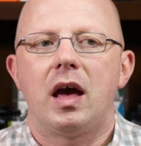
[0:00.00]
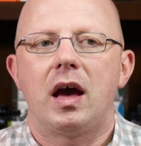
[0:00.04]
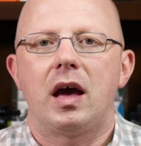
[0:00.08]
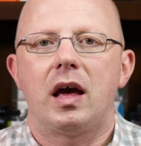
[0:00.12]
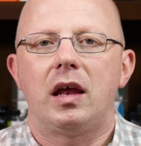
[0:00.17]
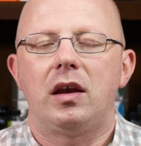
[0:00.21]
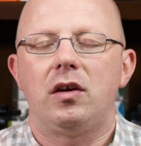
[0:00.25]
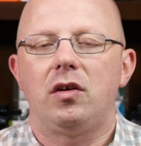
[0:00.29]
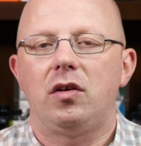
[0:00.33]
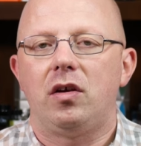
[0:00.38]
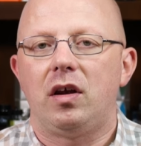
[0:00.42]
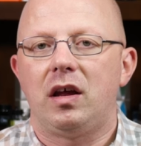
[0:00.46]

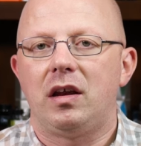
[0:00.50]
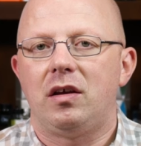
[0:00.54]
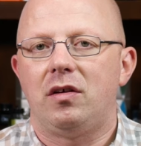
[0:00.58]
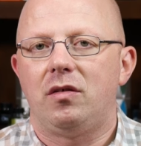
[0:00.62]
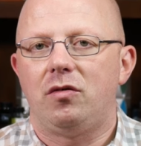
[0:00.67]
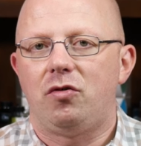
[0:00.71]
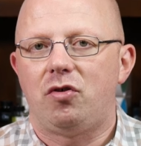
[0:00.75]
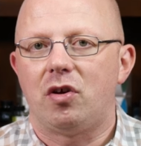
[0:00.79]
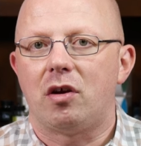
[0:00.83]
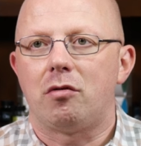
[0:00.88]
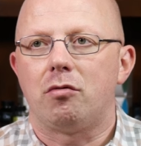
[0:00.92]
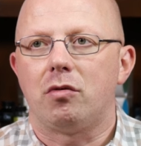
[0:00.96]
and in
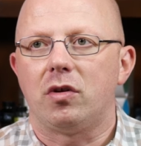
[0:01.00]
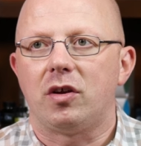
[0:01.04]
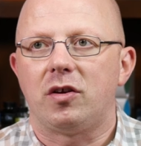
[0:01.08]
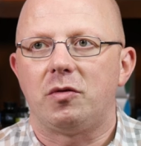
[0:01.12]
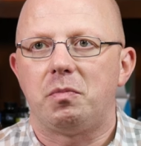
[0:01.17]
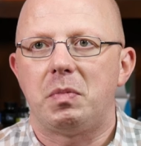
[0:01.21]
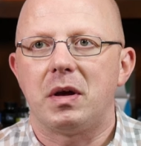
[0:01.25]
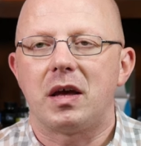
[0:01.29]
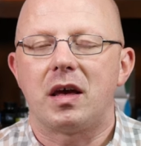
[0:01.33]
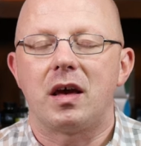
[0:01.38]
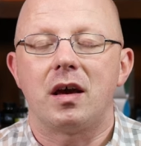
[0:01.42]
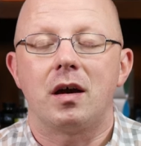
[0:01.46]
generally
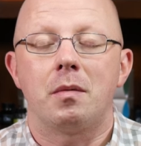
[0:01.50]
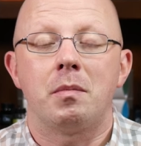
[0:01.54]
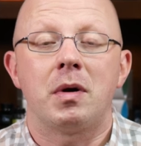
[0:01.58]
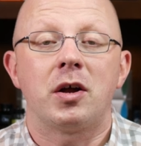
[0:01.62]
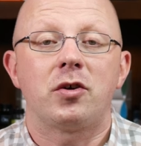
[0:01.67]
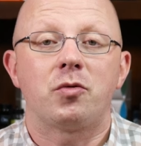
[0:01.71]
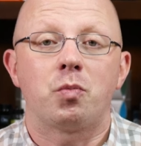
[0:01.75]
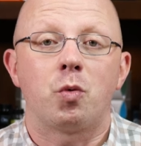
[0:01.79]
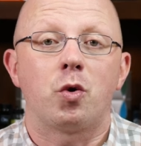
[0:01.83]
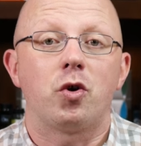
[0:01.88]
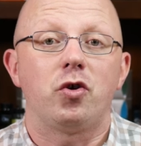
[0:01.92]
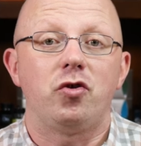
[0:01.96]
speaking a
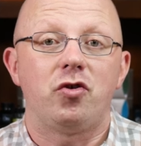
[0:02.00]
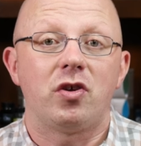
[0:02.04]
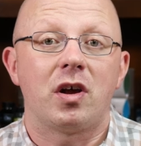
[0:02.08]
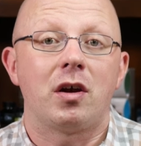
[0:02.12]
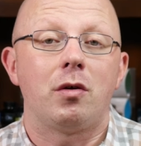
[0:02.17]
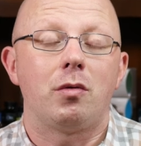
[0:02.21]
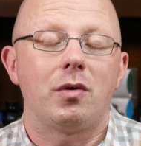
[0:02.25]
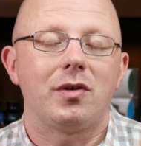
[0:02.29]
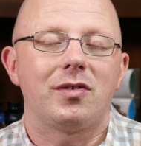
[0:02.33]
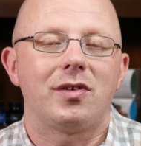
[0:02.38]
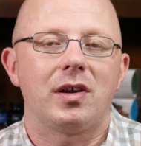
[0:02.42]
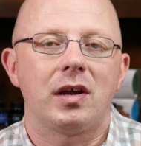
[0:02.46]
much more
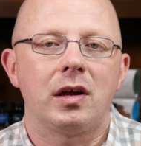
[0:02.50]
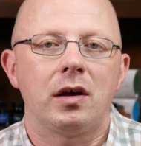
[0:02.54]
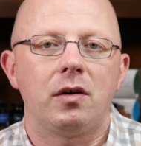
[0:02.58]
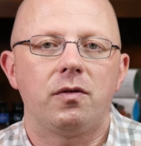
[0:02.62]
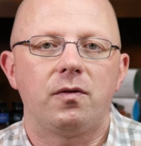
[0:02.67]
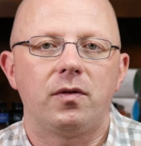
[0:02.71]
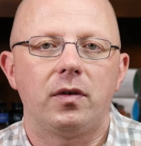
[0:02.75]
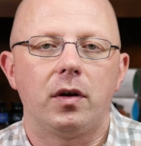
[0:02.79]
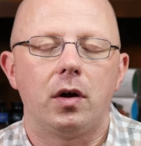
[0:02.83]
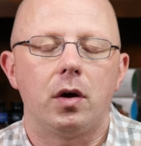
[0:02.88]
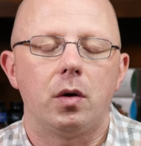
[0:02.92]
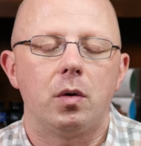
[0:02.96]
generous ink
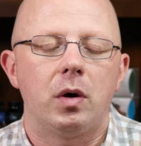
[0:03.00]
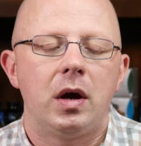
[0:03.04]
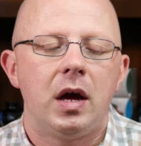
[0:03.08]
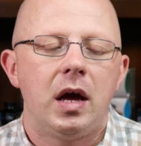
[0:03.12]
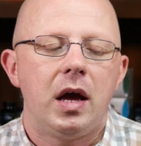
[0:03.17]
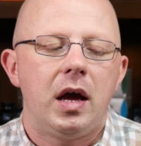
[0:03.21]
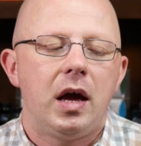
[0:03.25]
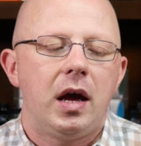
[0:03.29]
flow.